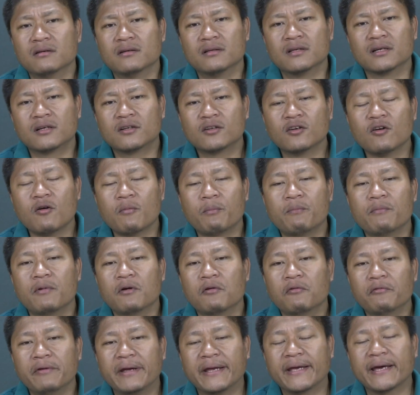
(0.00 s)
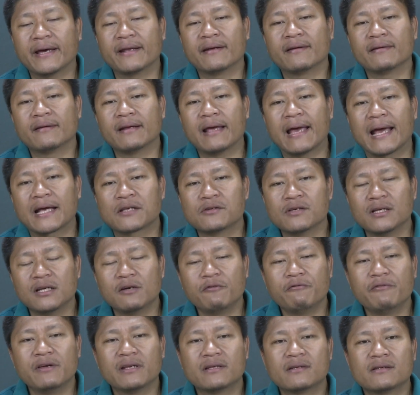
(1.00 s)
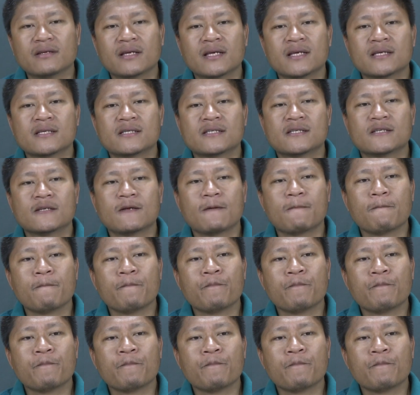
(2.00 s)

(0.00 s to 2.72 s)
globe, we can actually witness